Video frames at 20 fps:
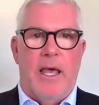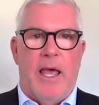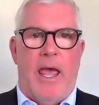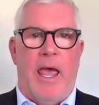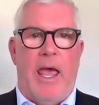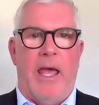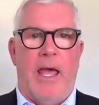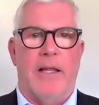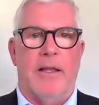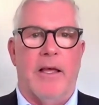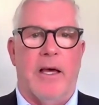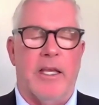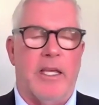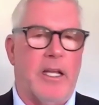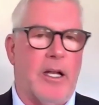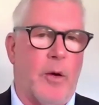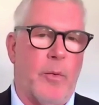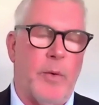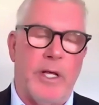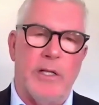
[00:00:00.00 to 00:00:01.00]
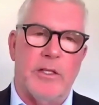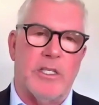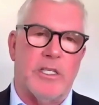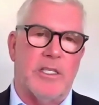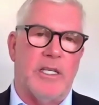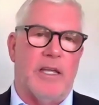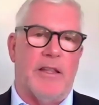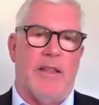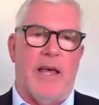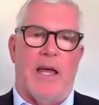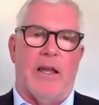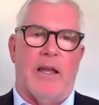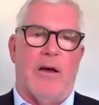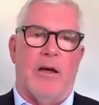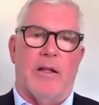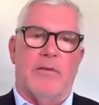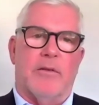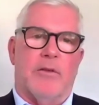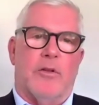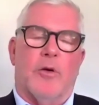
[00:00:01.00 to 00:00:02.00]
And, uh, you know, we see that
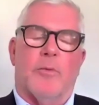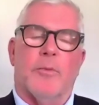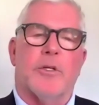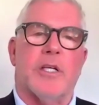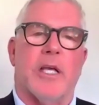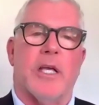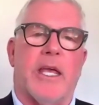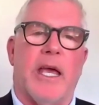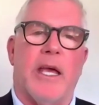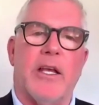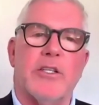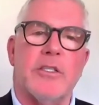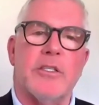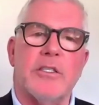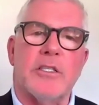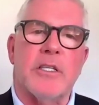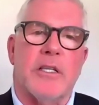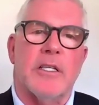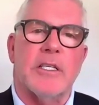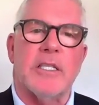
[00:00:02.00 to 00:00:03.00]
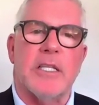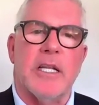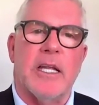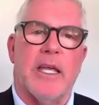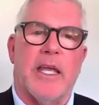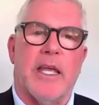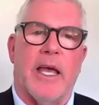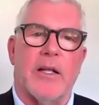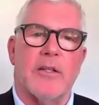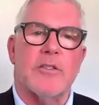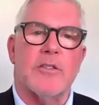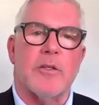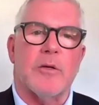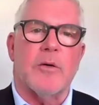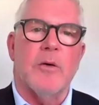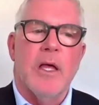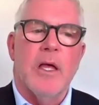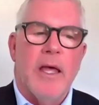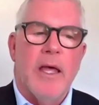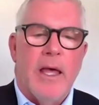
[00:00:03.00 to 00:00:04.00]
on numerous occasions in the city
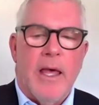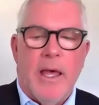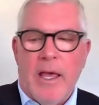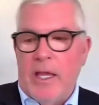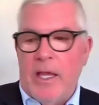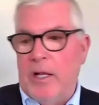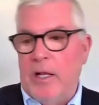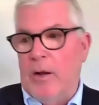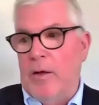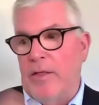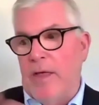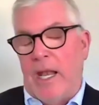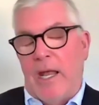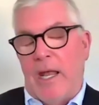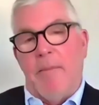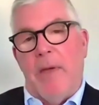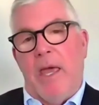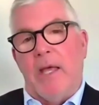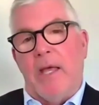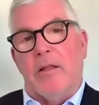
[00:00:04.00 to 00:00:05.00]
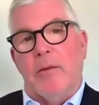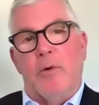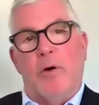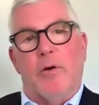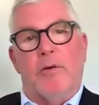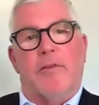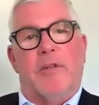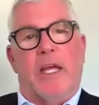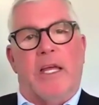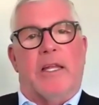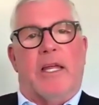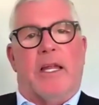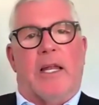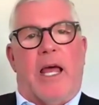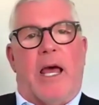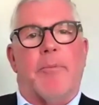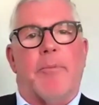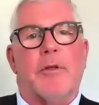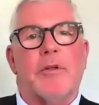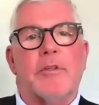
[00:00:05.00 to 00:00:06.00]
council. You know, then I make the move to
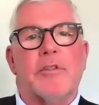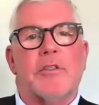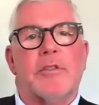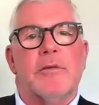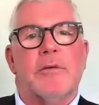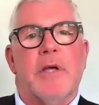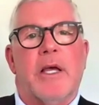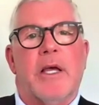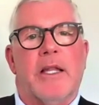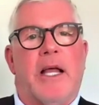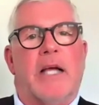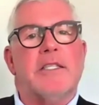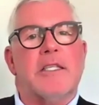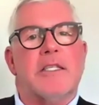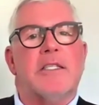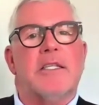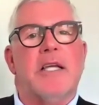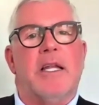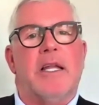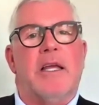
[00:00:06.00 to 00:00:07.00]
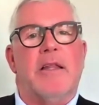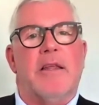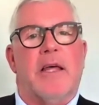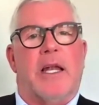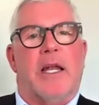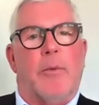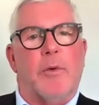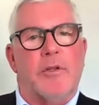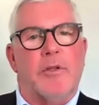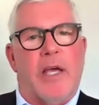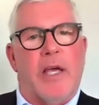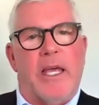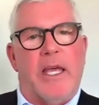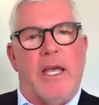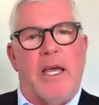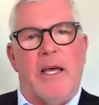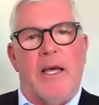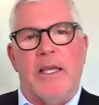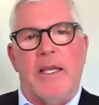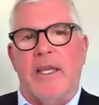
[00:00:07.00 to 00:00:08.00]
Indianapolis, and that's a city that I will tell
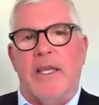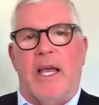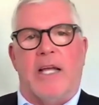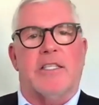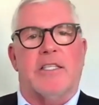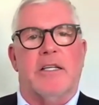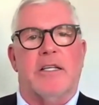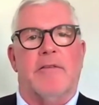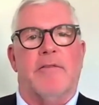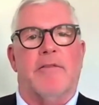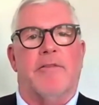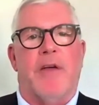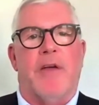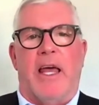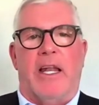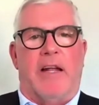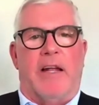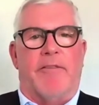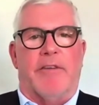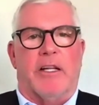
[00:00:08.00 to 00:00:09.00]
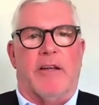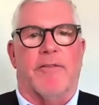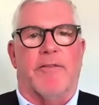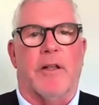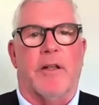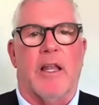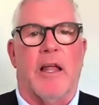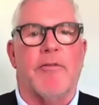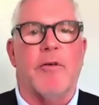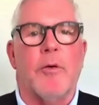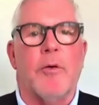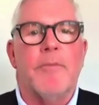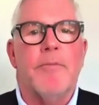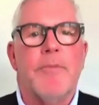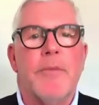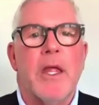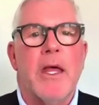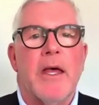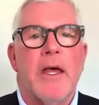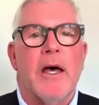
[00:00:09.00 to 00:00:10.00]
you gets it at every different level
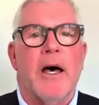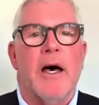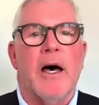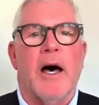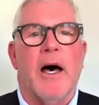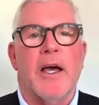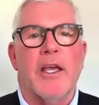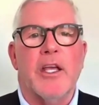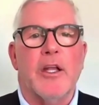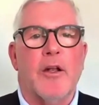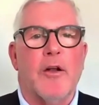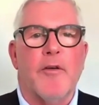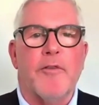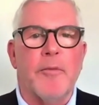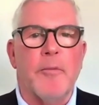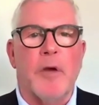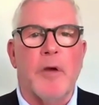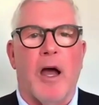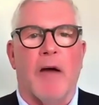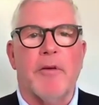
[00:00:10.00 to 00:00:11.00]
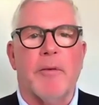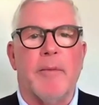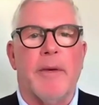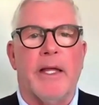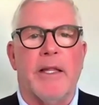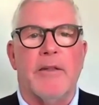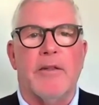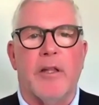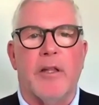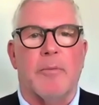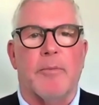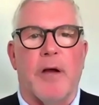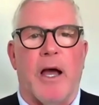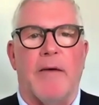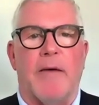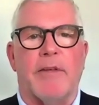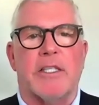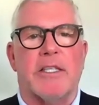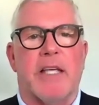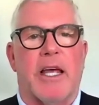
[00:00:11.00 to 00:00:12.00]
uh, you know, from government to the
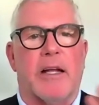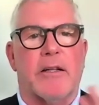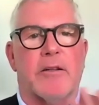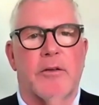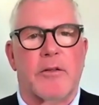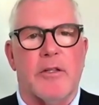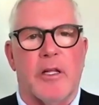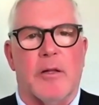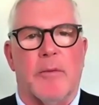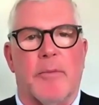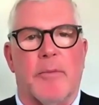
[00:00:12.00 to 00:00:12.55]
private sector to the